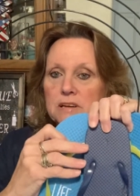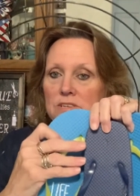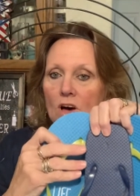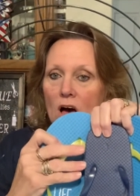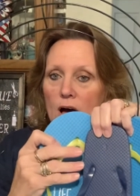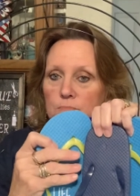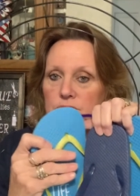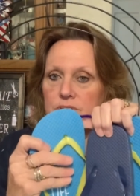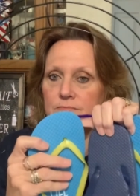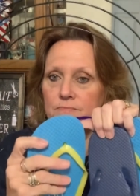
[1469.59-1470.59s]

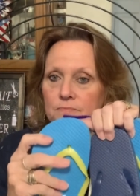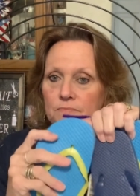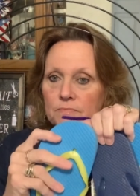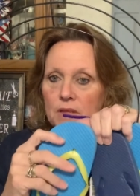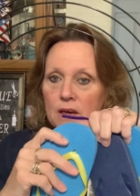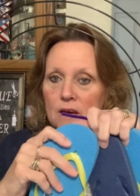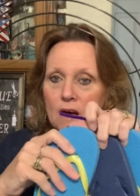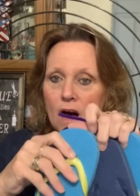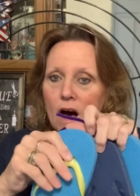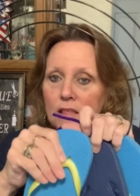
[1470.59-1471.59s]
tops
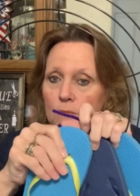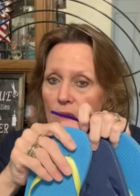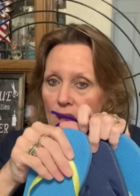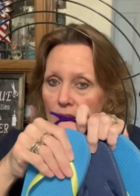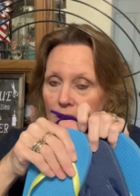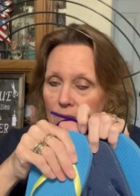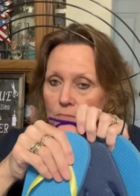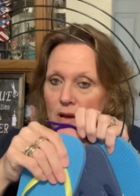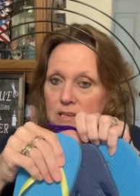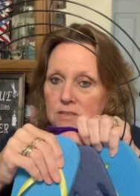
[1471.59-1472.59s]
on the
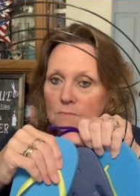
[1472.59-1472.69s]
bottom,